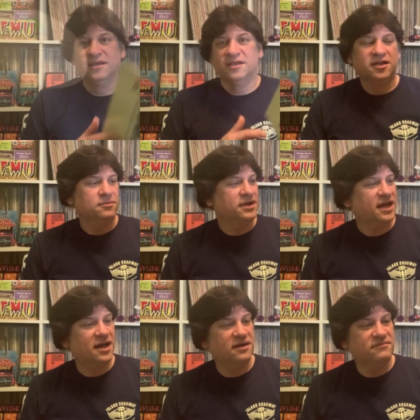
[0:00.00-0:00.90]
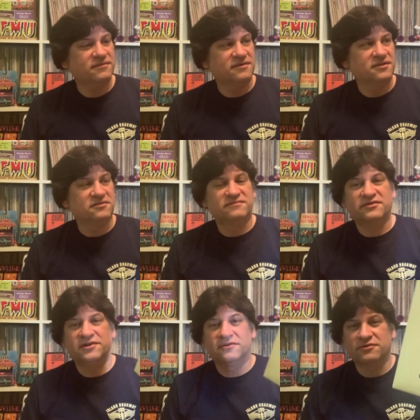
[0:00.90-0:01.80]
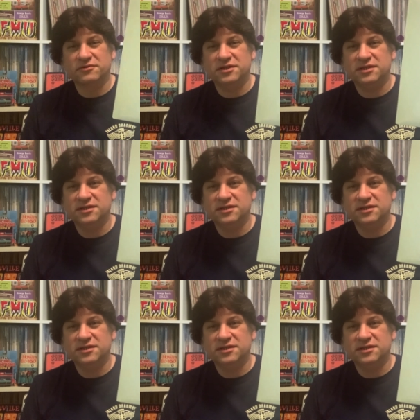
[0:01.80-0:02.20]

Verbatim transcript: Here we have another very early